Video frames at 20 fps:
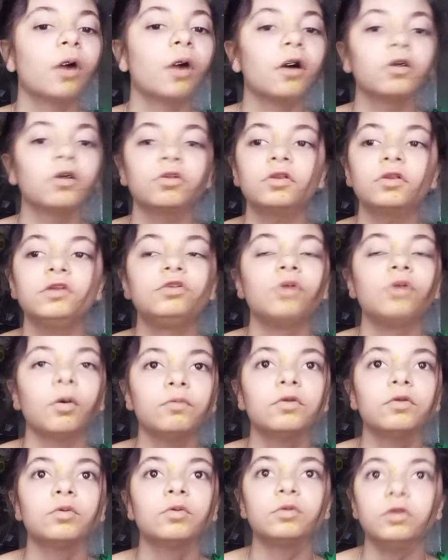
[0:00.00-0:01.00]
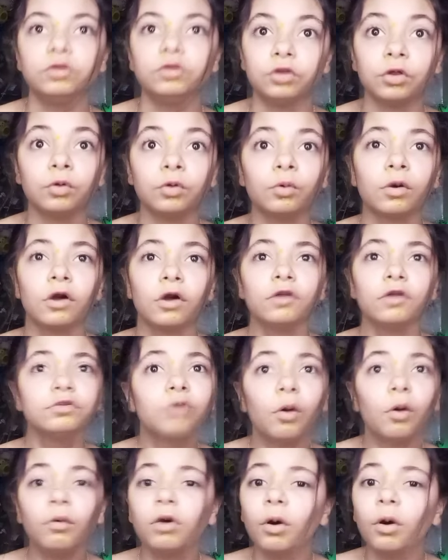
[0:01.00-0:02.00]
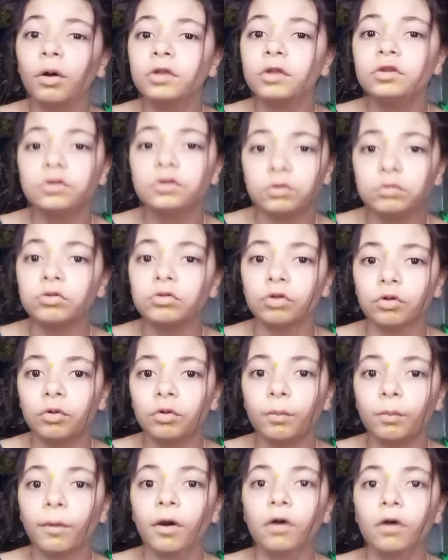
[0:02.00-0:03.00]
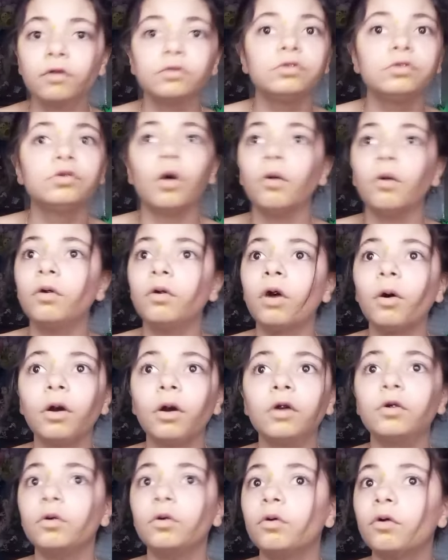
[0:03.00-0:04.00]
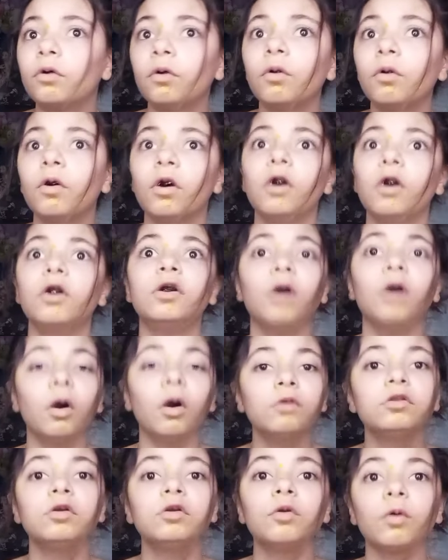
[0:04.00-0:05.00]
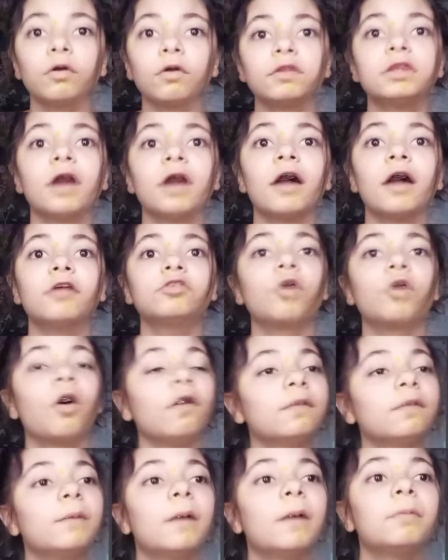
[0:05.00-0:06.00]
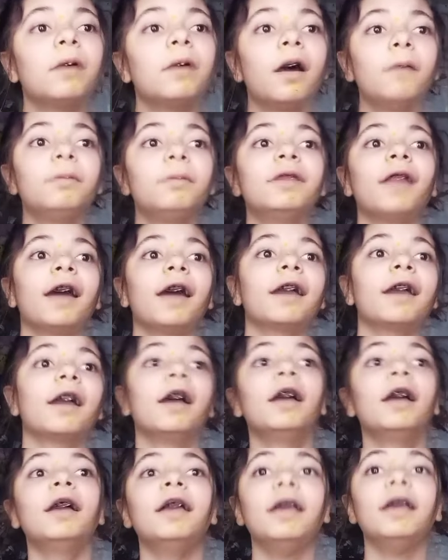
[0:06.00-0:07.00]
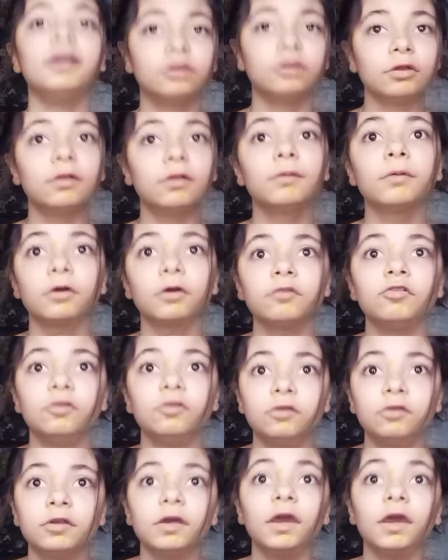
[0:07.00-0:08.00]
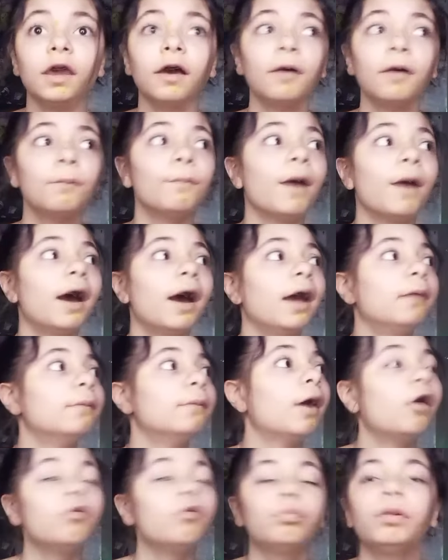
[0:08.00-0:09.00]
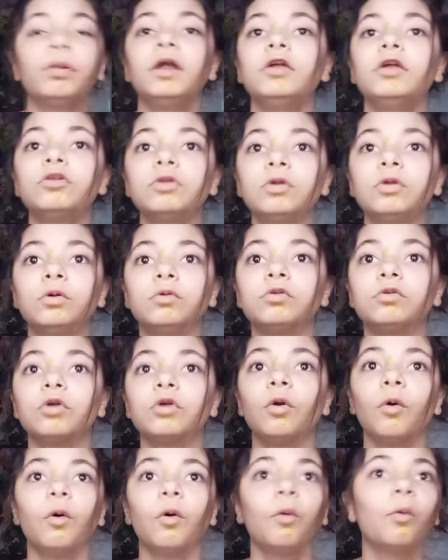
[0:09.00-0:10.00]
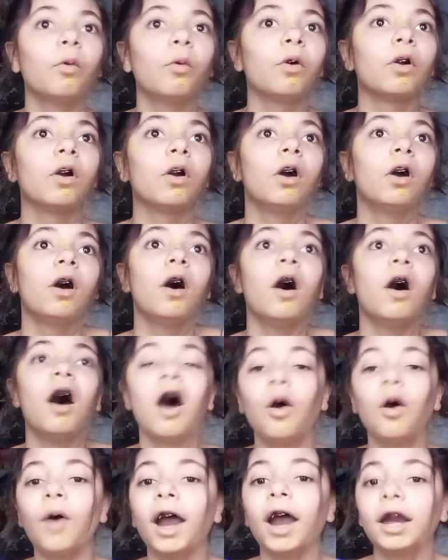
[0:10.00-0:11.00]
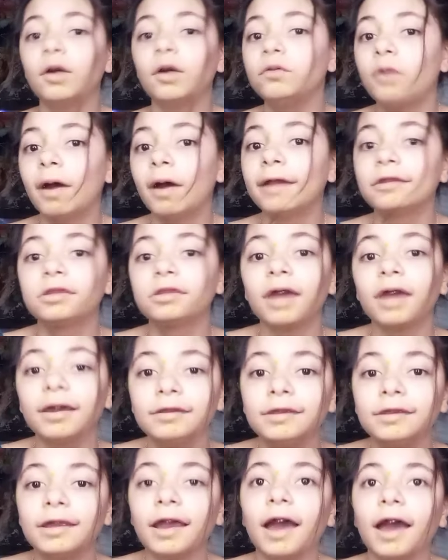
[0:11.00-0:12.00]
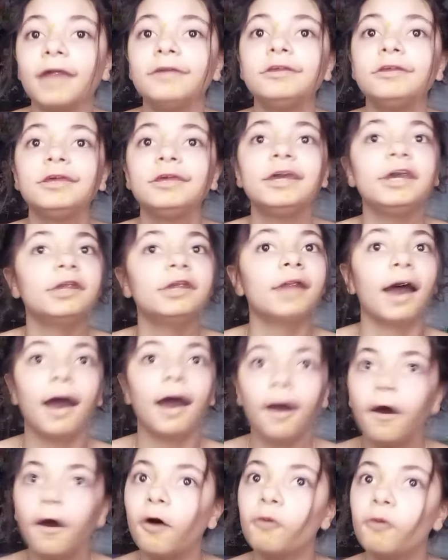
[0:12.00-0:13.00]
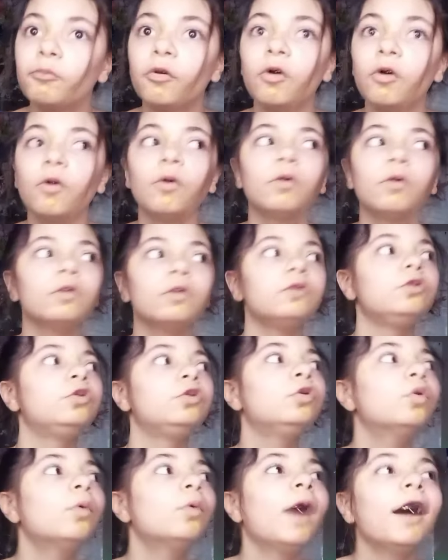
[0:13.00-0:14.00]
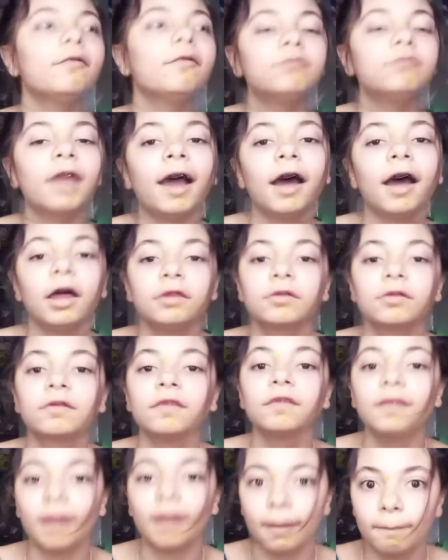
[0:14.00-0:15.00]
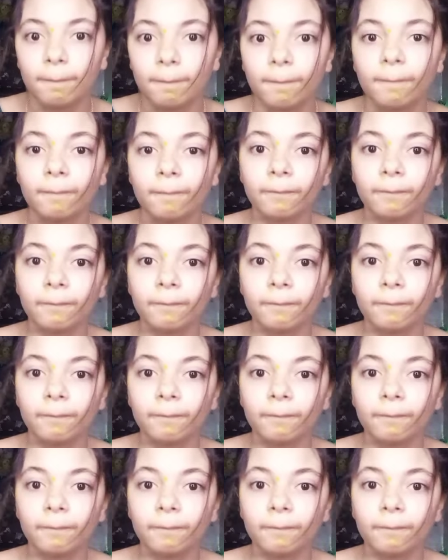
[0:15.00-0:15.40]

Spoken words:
honestly don't know what to do, don't go on YouTube, don't go on Google, go to your orthodontist, call them up, be like, it's an emergency, my mouth plate is loose, or, oh, I don't know how to tighten it, I need help. You have to ask them.